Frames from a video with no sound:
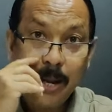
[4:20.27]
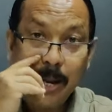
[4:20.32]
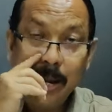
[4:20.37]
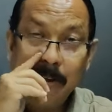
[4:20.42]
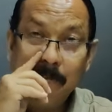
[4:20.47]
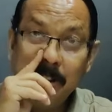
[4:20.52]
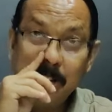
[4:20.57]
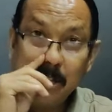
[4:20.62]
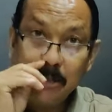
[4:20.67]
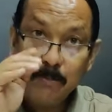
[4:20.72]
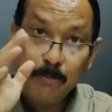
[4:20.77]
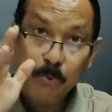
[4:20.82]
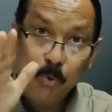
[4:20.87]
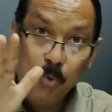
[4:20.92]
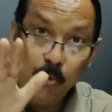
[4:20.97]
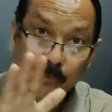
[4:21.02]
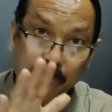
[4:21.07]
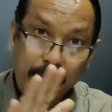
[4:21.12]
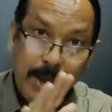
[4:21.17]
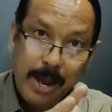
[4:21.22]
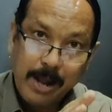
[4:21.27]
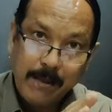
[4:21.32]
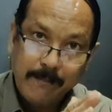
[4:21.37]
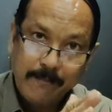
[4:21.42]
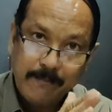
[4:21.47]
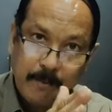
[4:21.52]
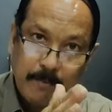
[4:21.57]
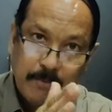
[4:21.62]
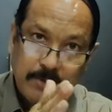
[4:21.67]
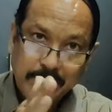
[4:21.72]
heave is move, and
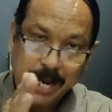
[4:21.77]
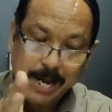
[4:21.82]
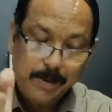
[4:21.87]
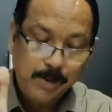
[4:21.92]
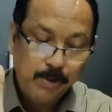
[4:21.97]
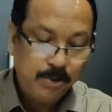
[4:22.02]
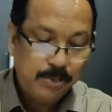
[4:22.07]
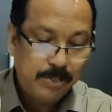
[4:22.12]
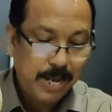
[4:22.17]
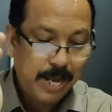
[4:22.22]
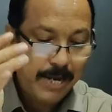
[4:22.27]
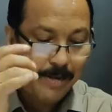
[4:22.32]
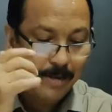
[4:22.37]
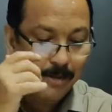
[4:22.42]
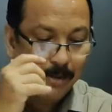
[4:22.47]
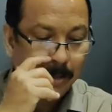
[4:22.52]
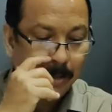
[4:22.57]
from side to side.